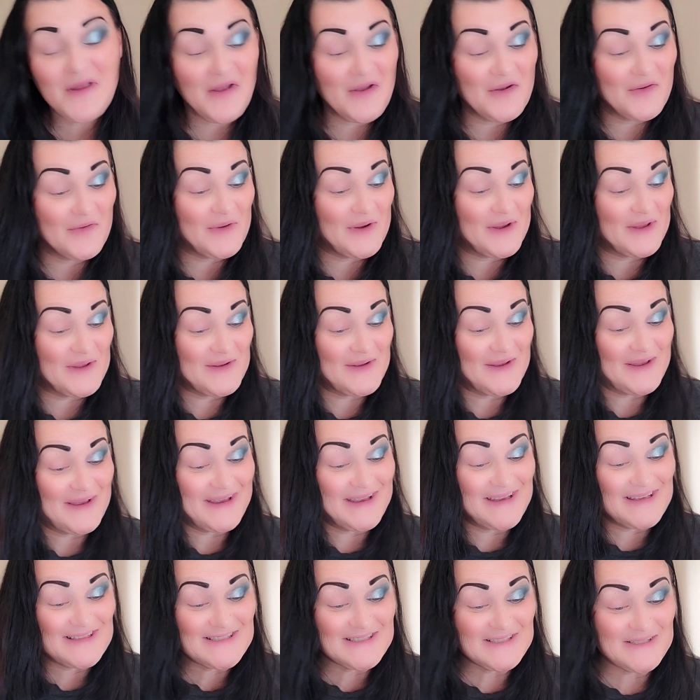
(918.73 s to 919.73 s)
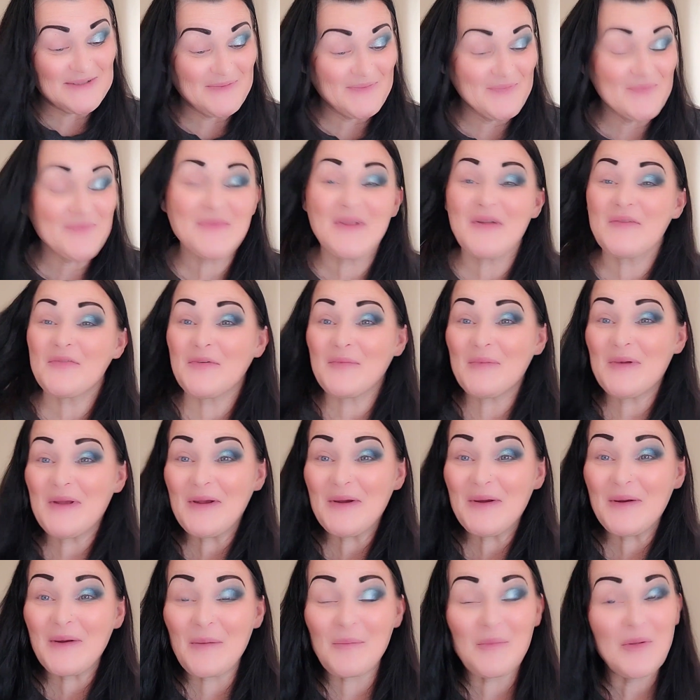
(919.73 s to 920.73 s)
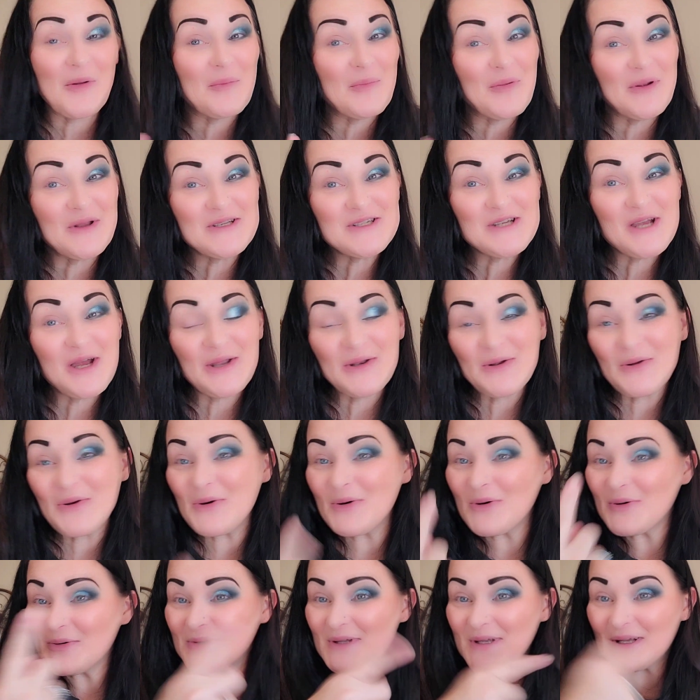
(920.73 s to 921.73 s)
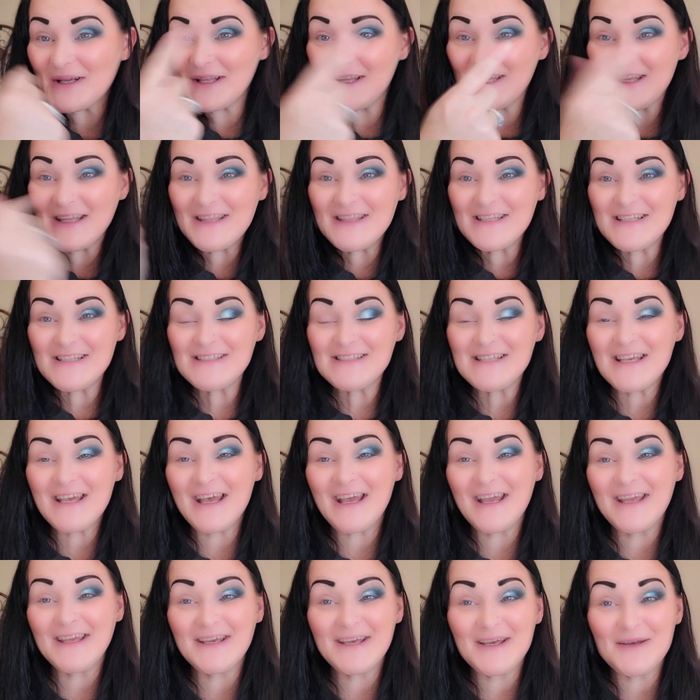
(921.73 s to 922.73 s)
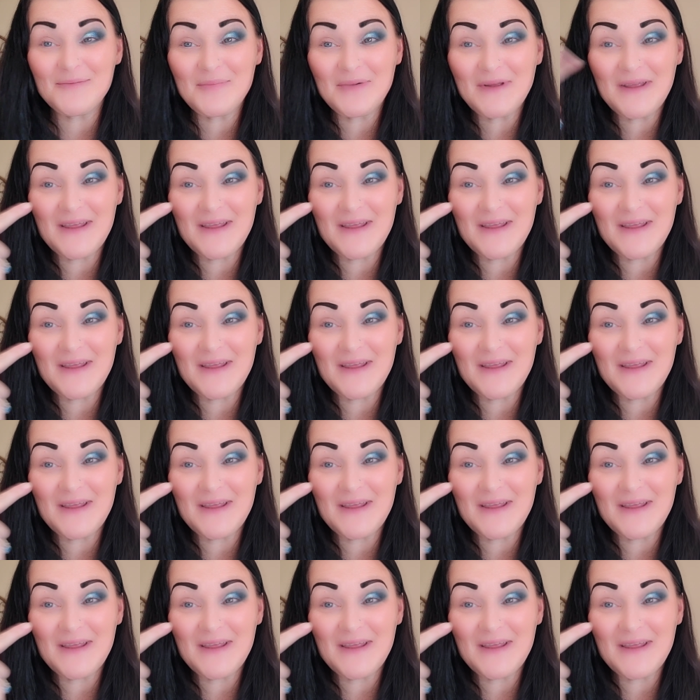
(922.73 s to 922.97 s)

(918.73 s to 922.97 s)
All right, you guys, from here, I'm gonna put you on hold, clean this eye up,